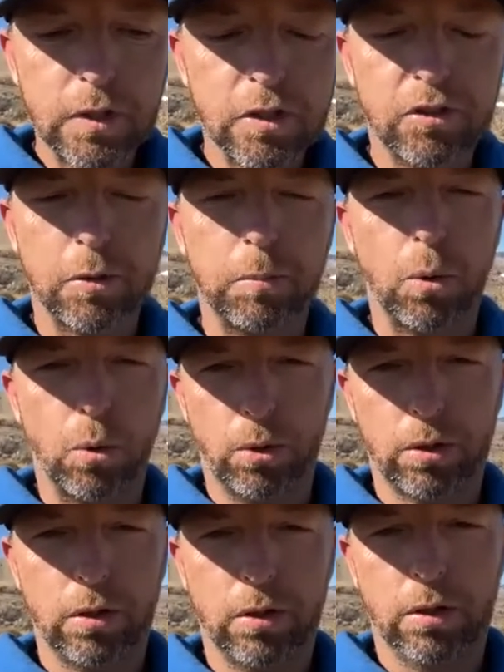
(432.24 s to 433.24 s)

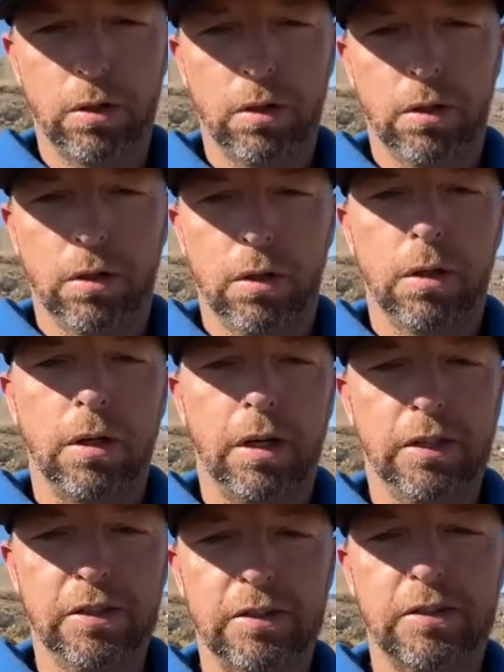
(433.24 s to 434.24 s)
support,
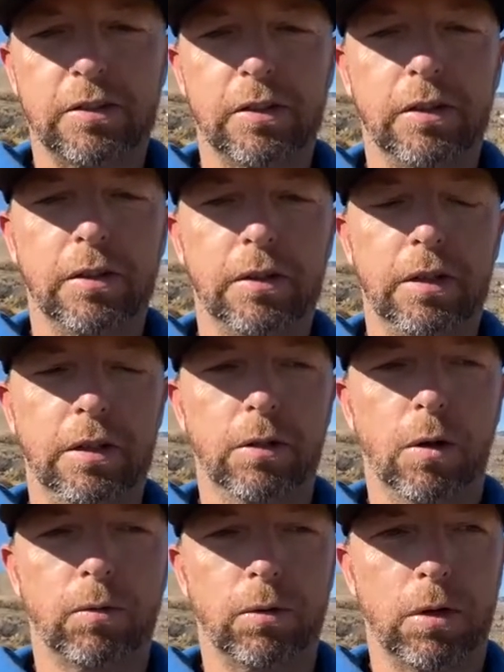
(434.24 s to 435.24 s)
and just the
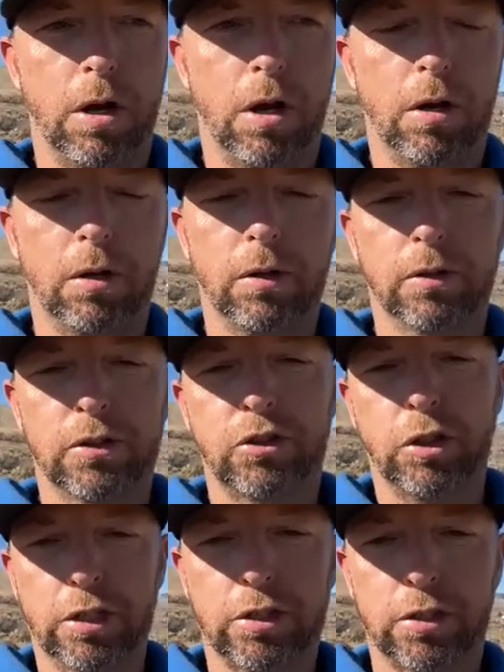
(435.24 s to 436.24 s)
overall
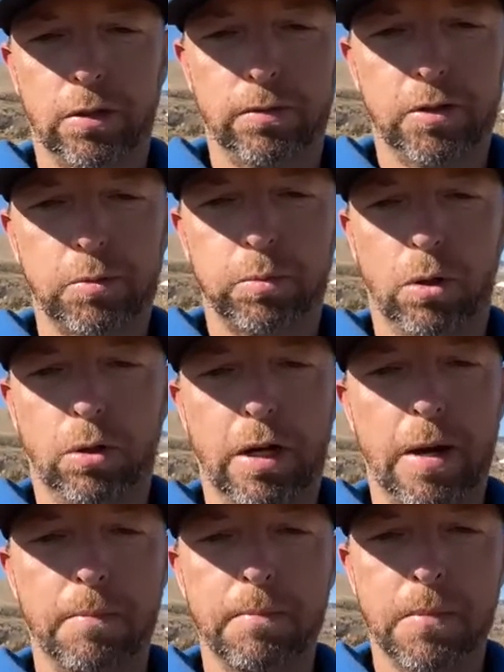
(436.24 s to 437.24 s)
structure of his
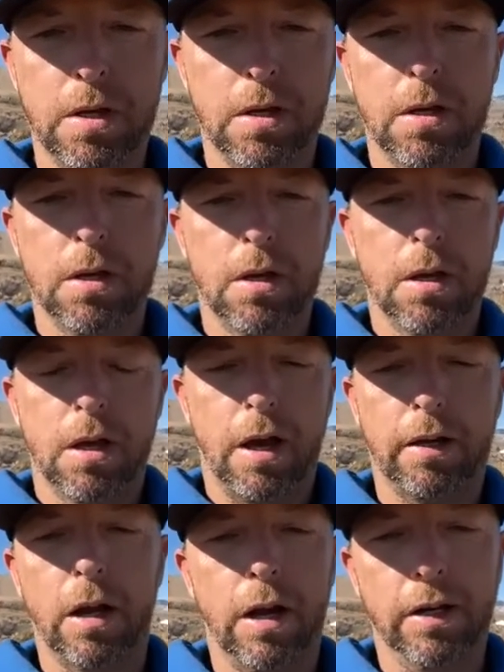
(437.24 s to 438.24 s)
program,
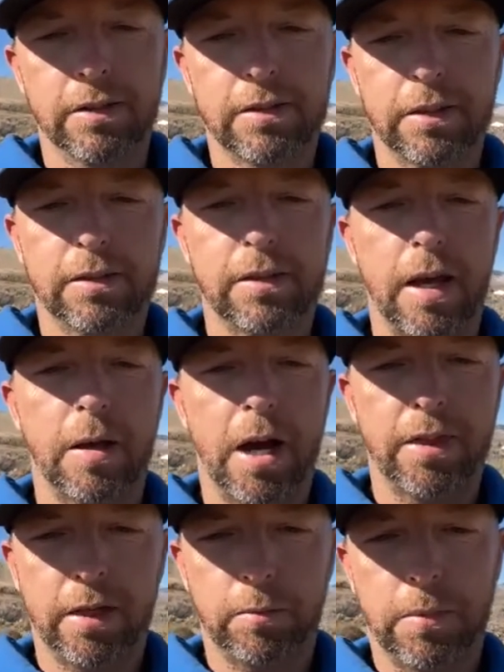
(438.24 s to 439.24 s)
I can honestly say
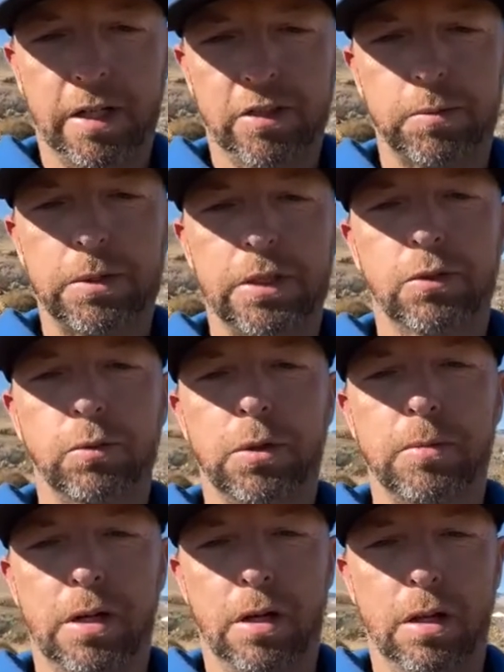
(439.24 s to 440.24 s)
I think my experience would
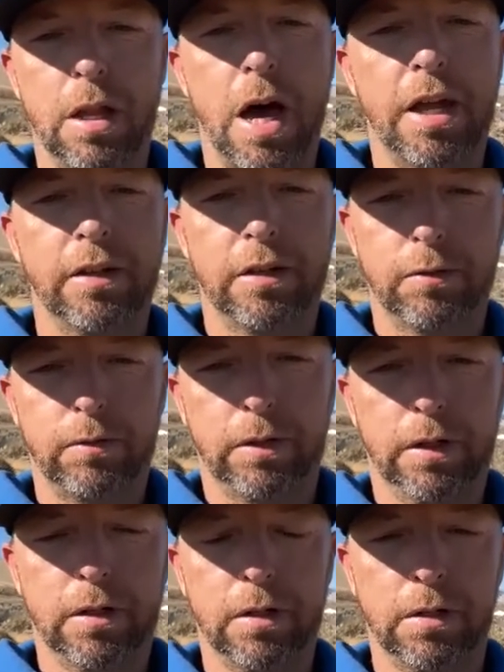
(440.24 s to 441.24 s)
have been a lot
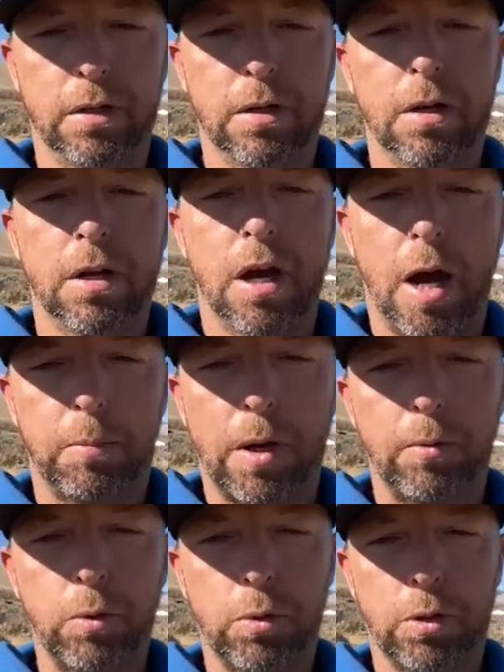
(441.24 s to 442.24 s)
different. I
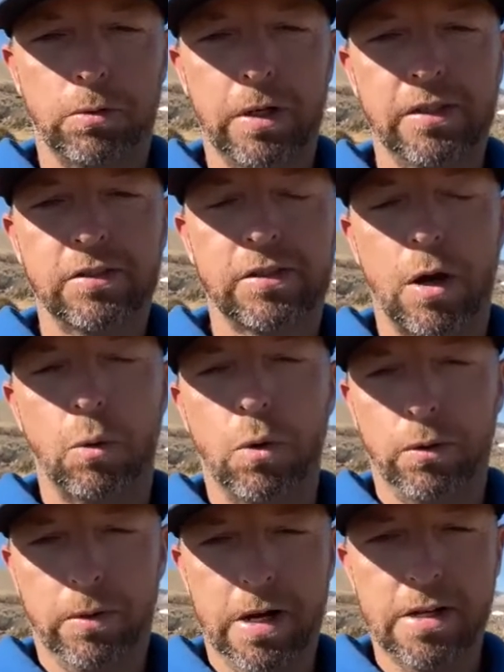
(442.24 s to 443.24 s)
probably would have raced that
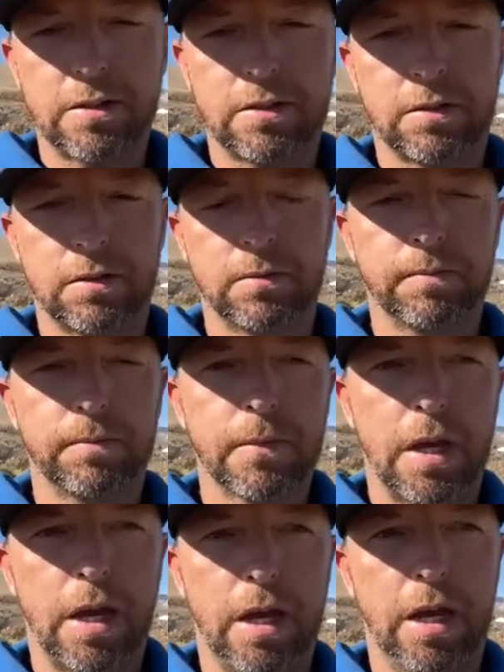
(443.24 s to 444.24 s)
one race
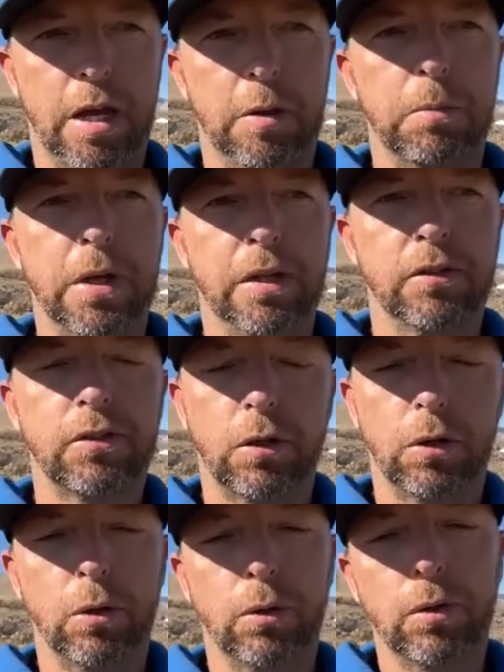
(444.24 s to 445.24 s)
and been
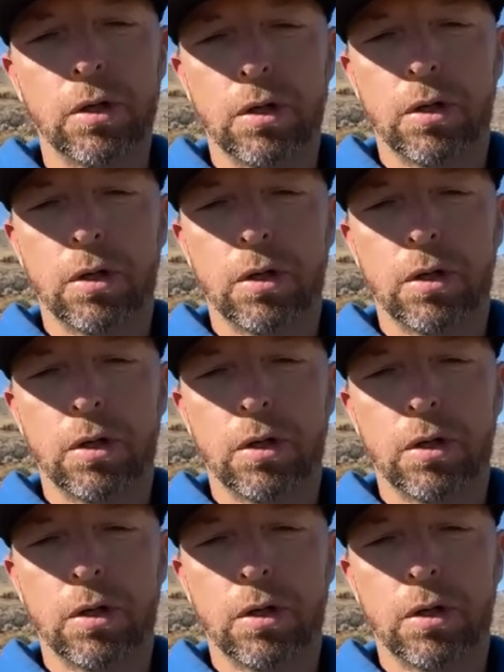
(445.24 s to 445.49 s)
so